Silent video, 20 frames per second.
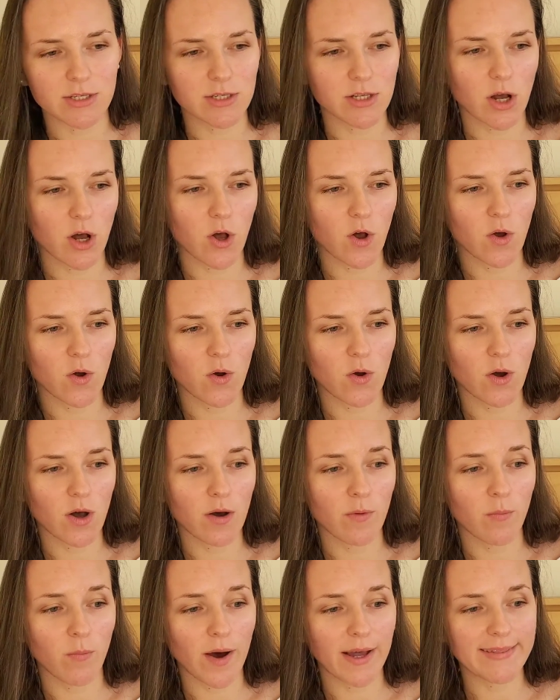So,
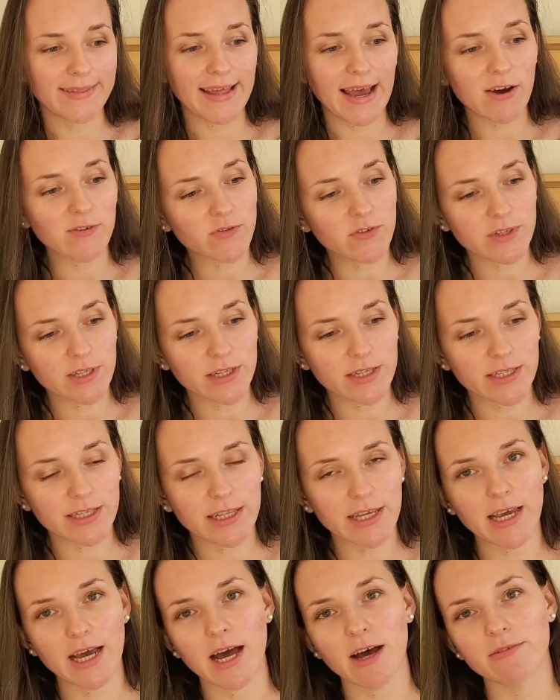but
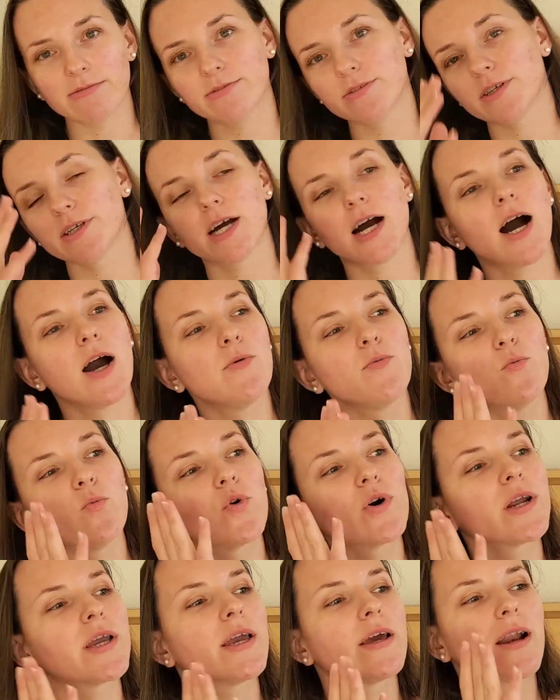definitely after I
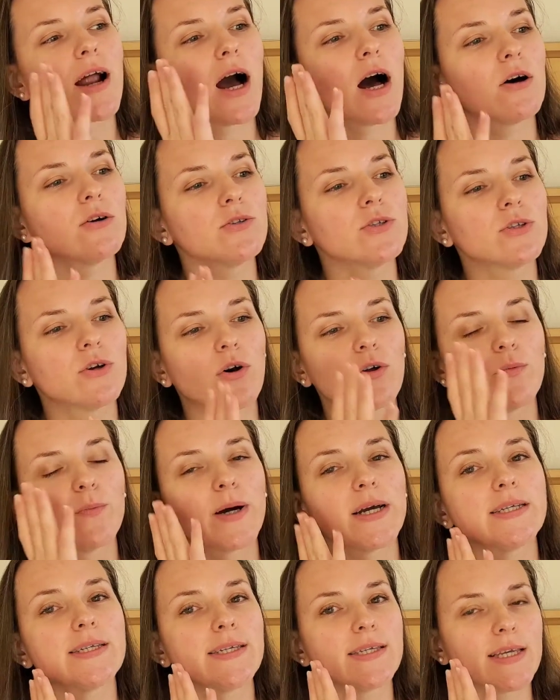work it out on
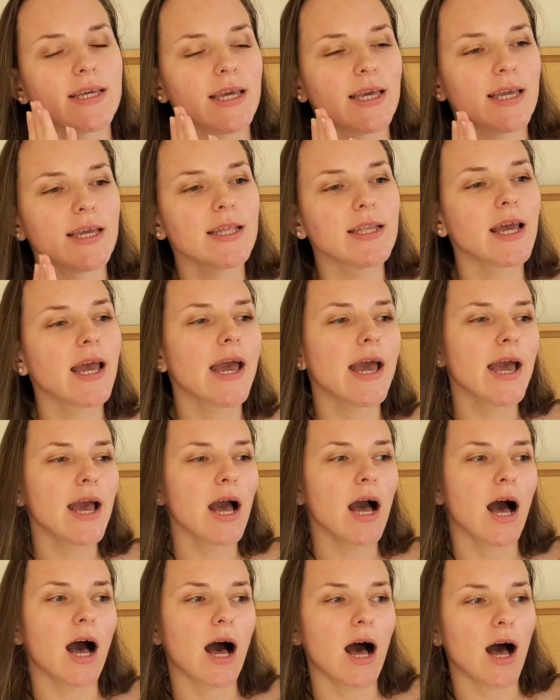my skin,
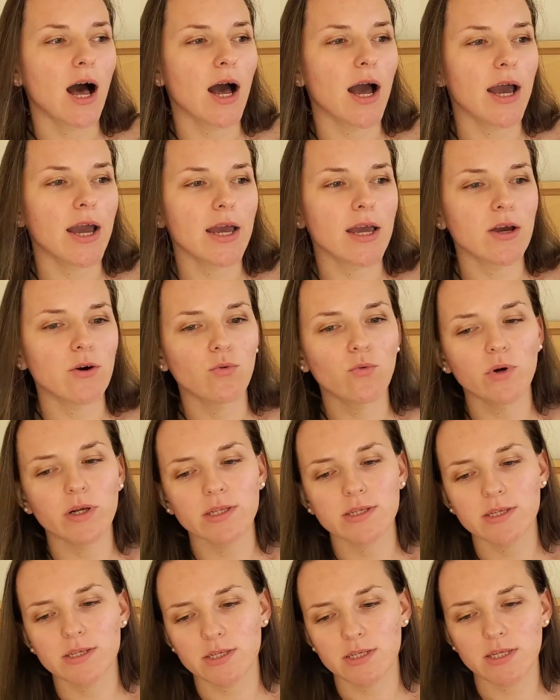I
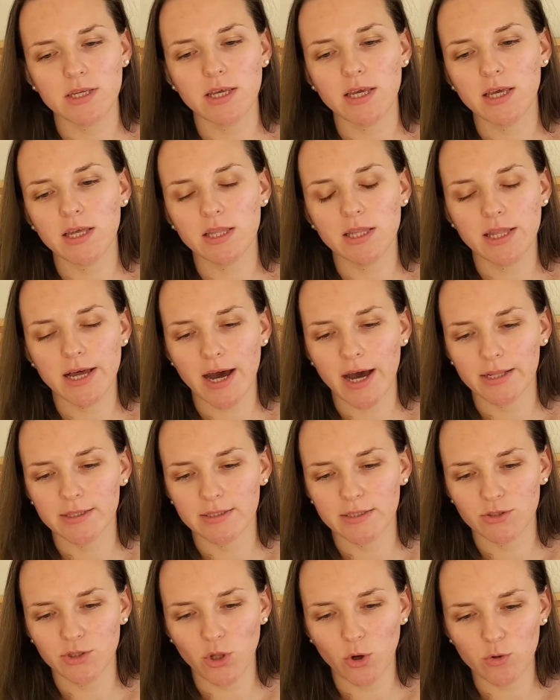will see
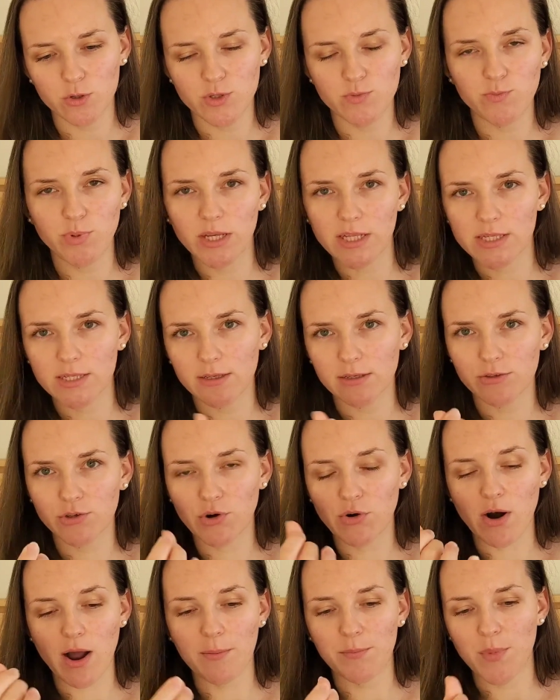that those bits that
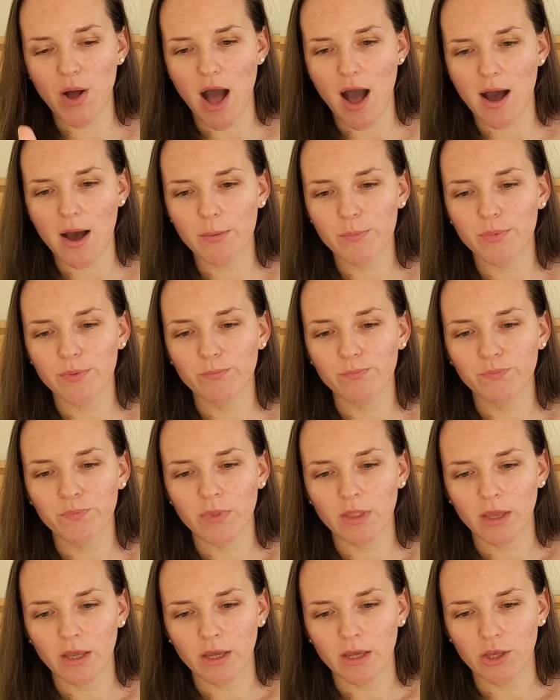crumb up,
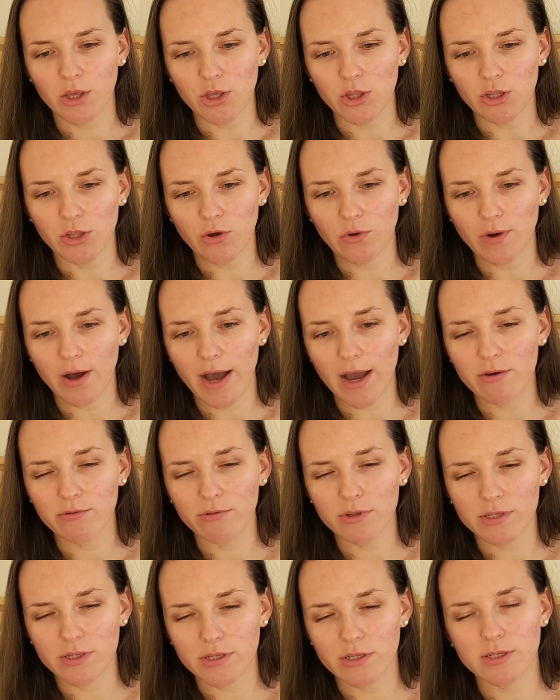you know, I
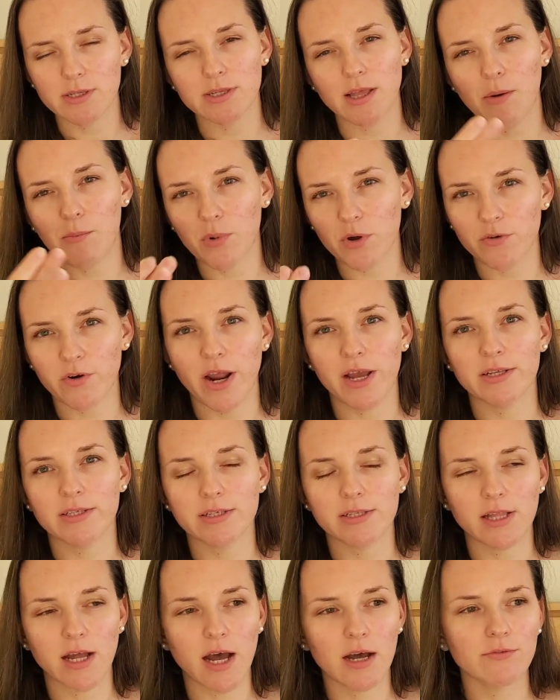will see some gray
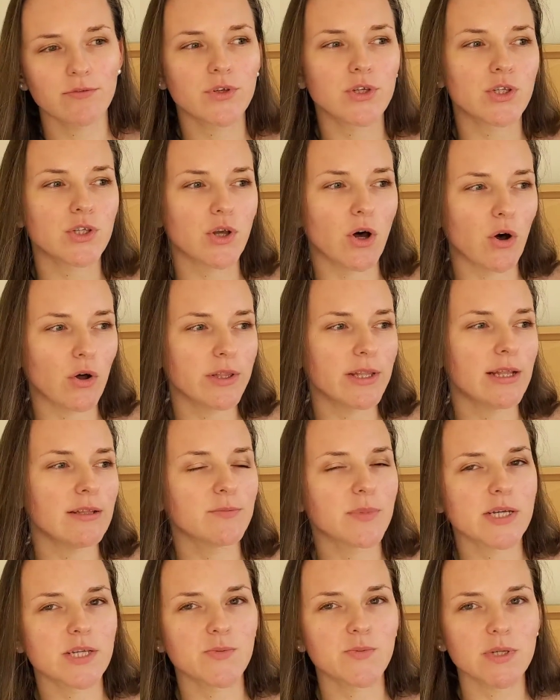stuff, so that
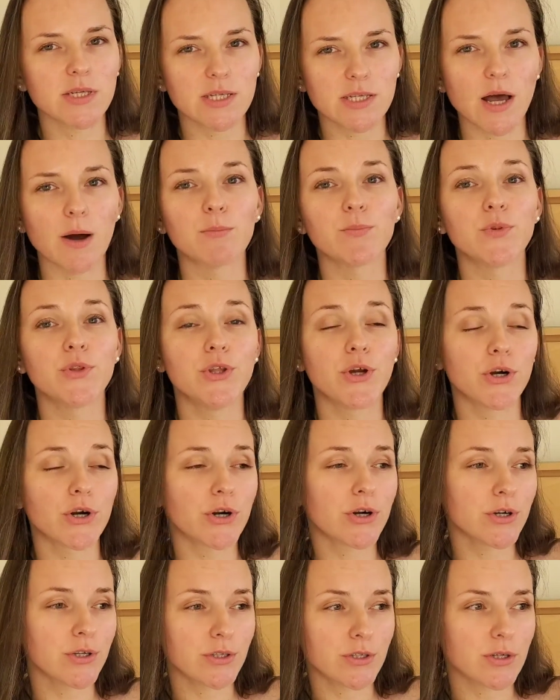must be some
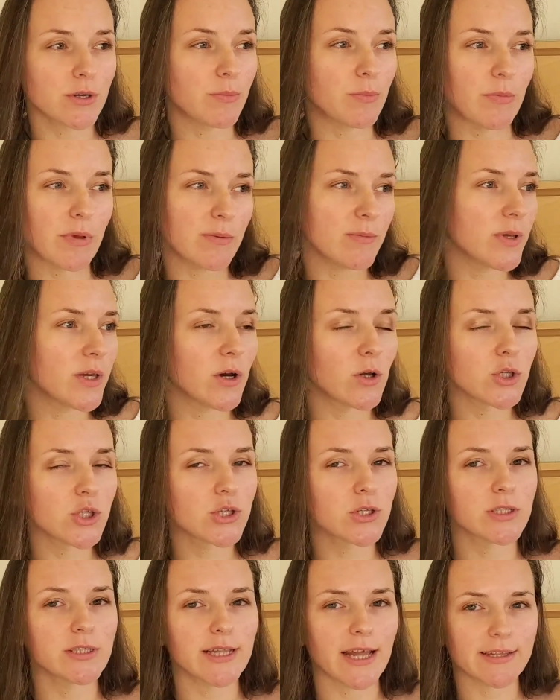dirt and maybe
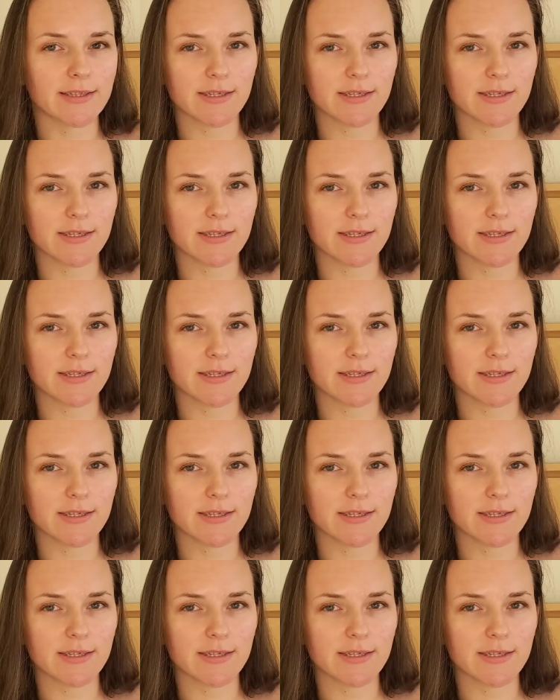also dead